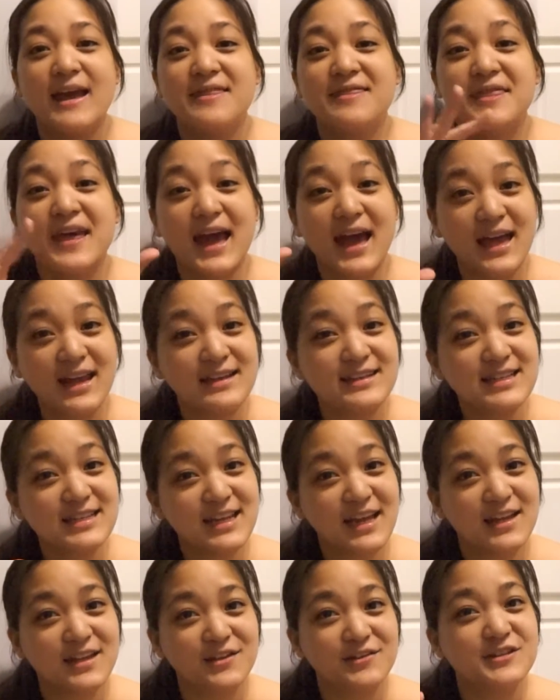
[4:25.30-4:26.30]
That
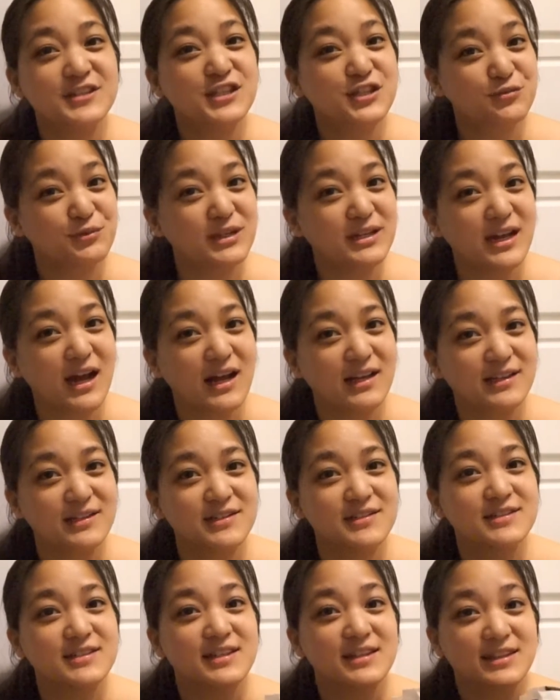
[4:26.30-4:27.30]
together is
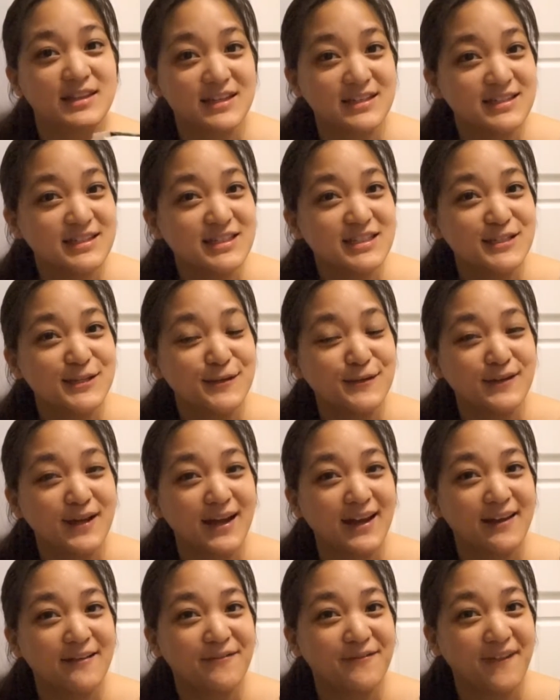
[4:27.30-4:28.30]
$3. This is
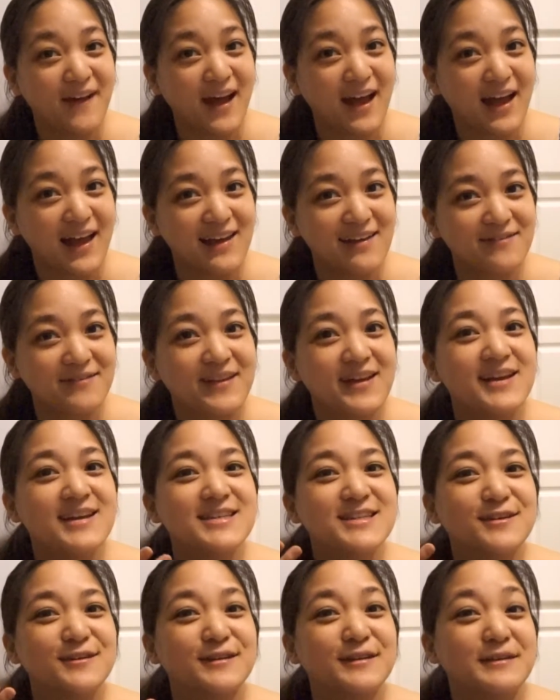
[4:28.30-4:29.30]
$2.95.
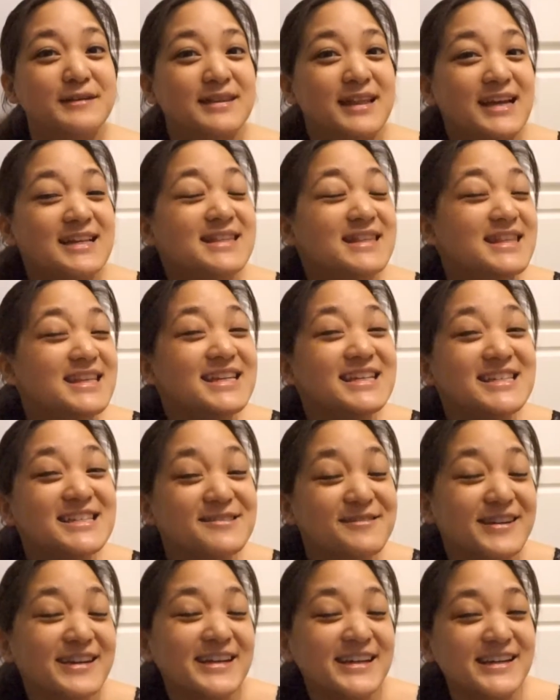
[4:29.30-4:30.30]
So that
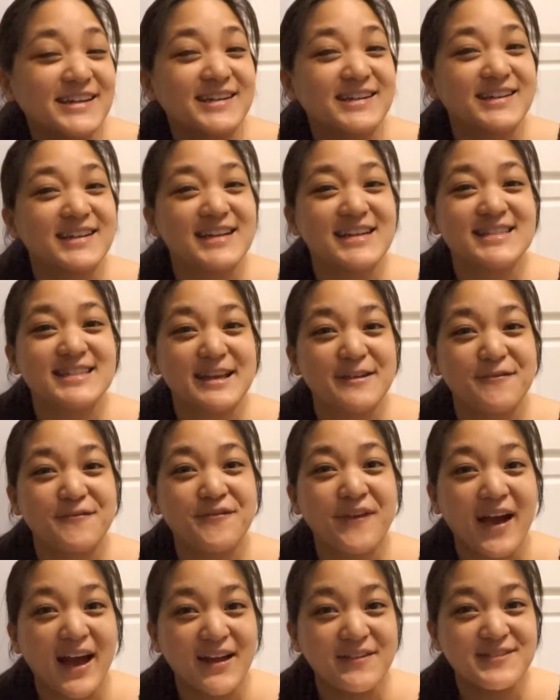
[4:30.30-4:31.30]
this right here is a
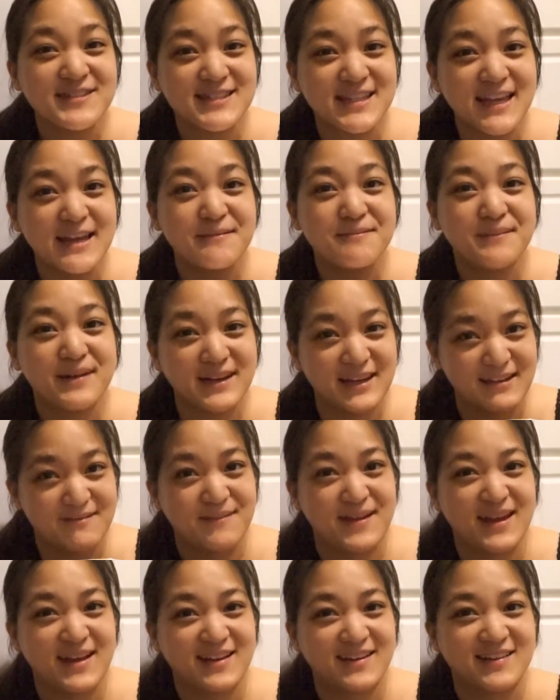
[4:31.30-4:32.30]
five cent
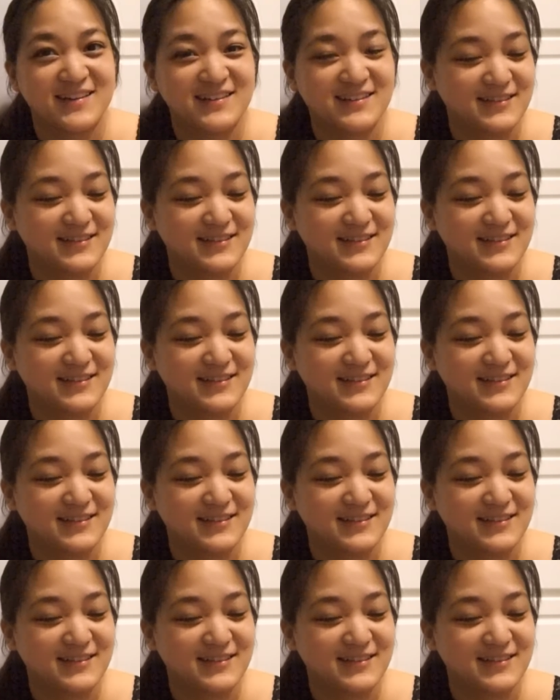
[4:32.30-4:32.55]
moneymaker.